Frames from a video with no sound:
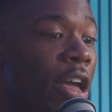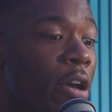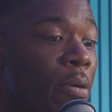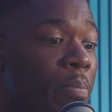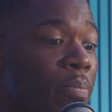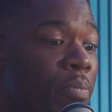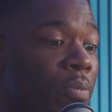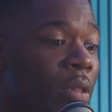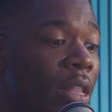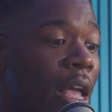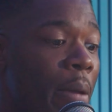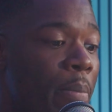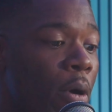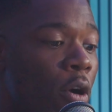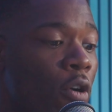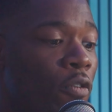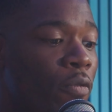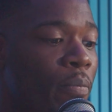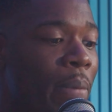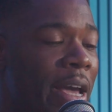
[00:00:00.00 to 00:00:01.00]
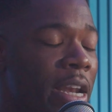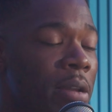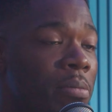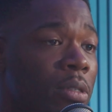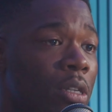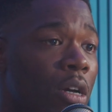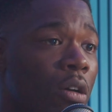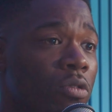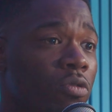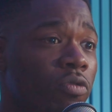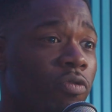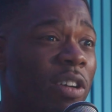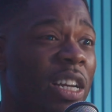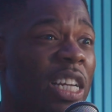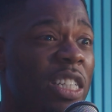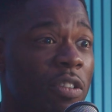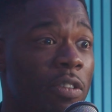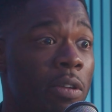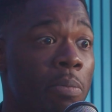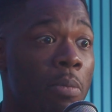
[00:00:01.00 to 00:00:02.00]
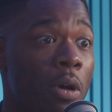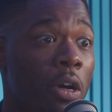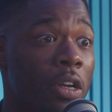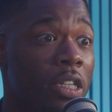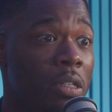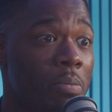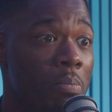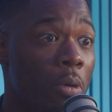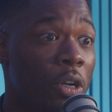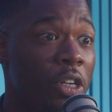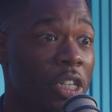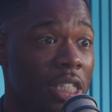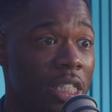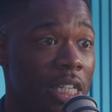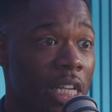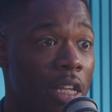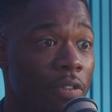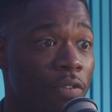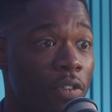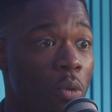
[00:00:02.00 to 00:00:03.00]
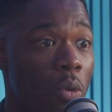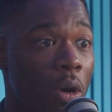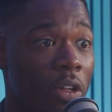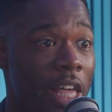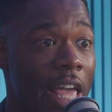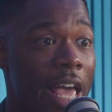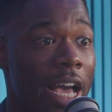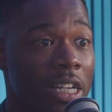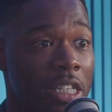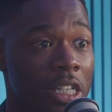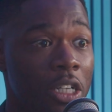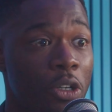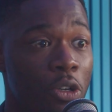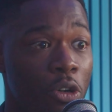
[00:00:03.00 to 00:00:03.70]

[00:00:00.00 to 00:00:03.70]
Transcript: they they both paid themselves relatively modest, modestly for what they actually